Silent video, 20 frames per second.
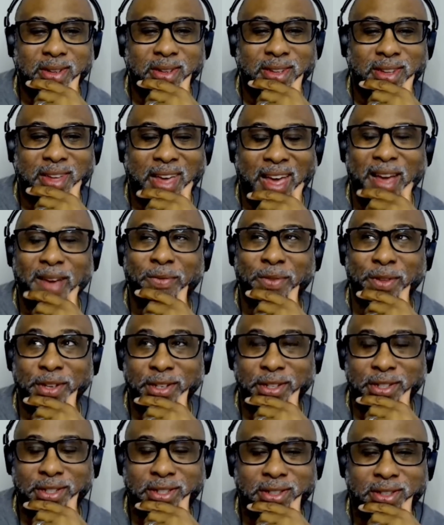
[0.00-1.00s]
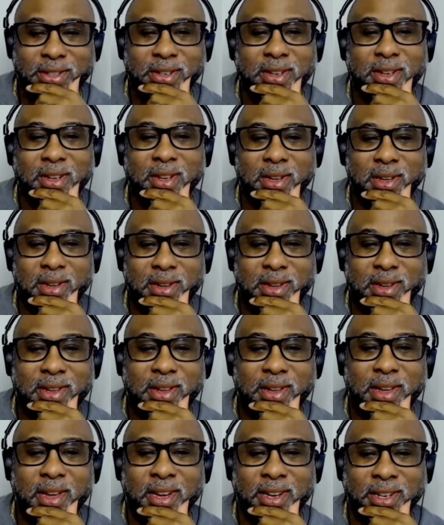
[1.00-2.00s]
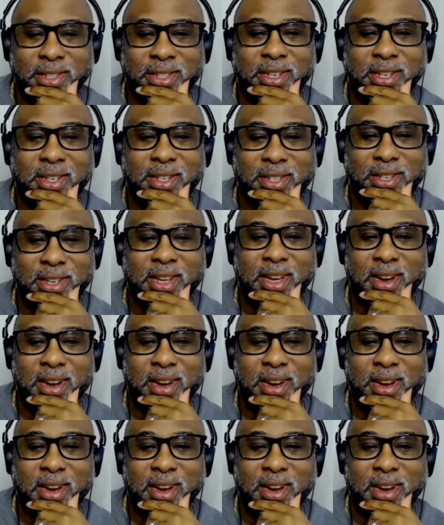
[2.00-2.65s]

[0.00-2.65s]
Catfish. Yeah, she set